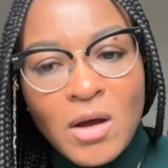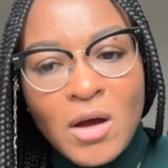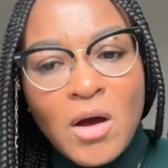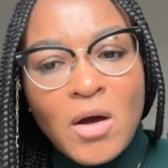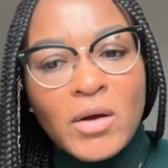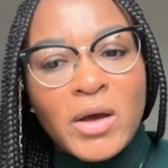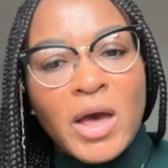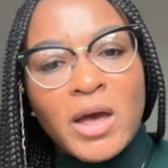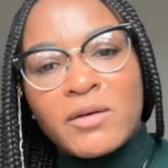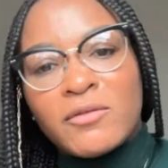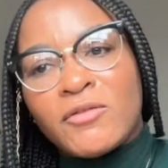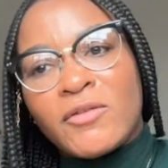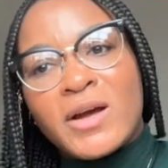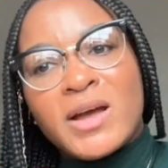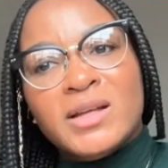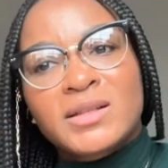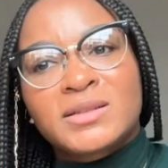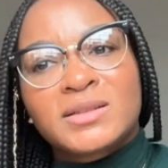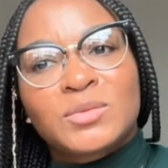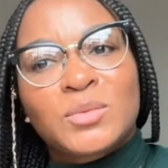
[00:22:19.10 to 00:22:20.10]
Okay,
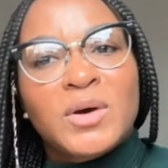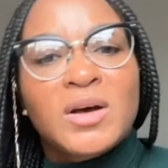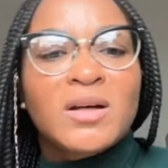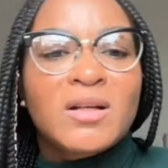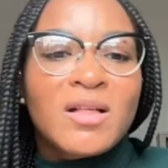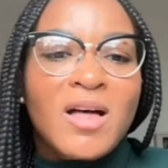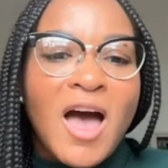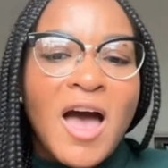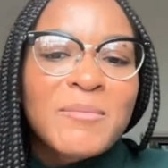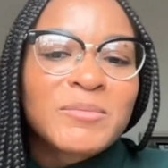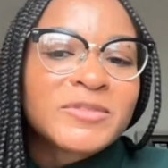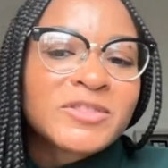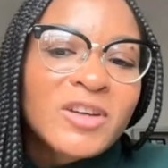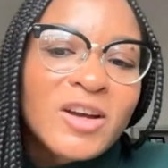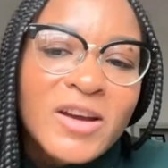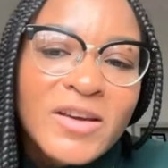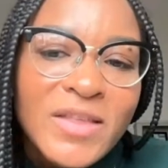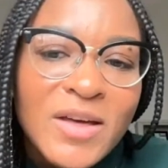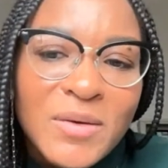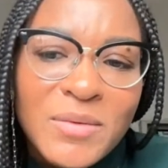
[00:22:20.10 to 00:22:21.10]
friends. Well, I'm
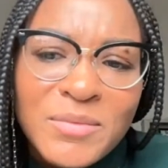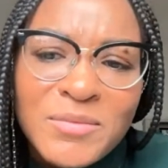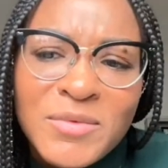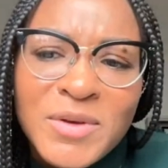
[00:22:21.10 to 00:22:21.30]
sorry that